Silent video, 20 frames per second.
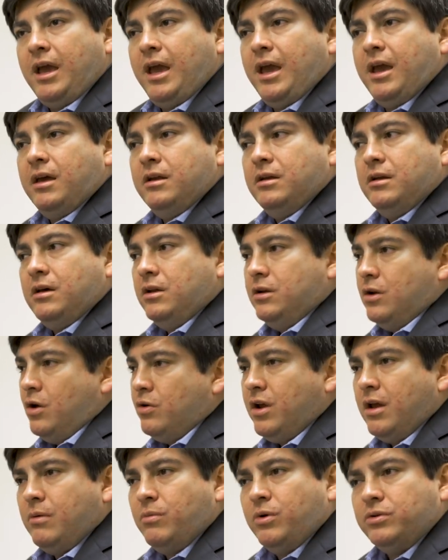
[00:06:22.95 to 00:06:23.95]
and a
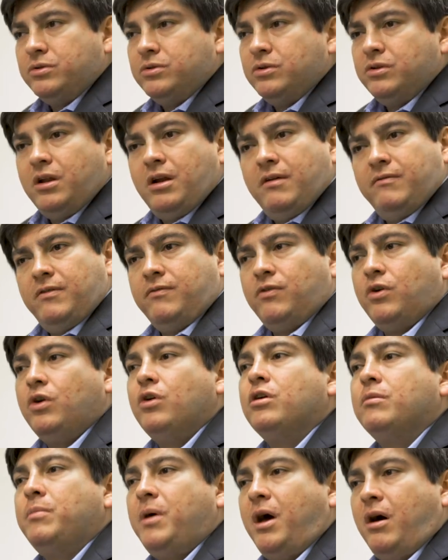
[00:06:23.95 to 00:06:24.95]
no-name realtor that I've never
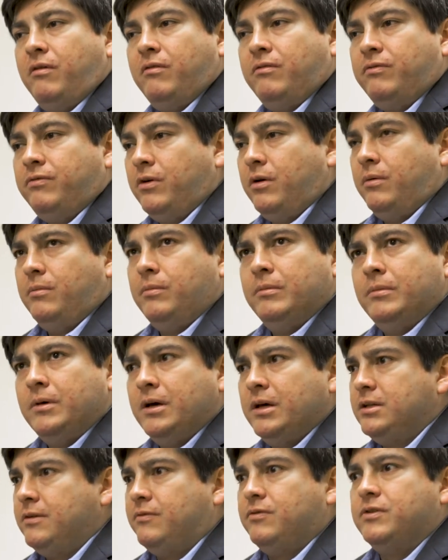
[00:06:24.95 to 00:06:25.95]
heard about from
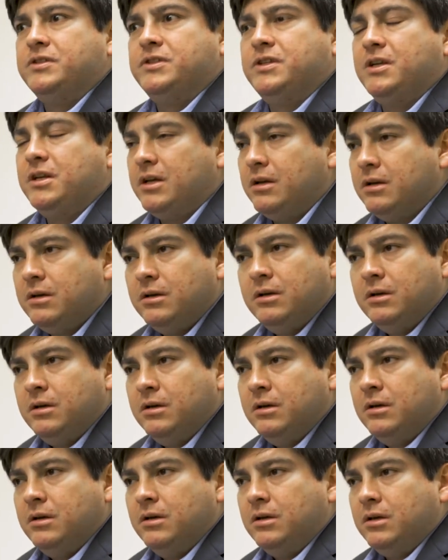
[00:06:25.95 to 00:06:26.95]
a different city,
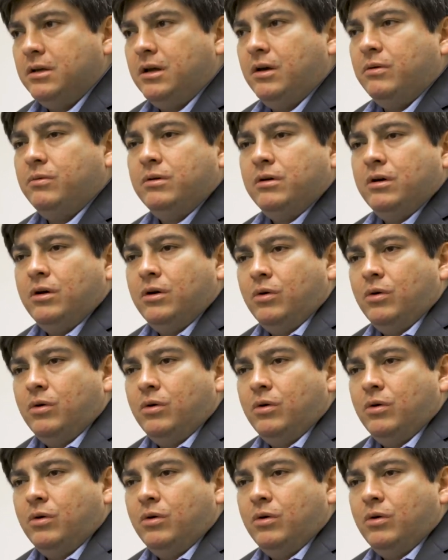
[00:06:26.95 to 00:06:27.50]
you know?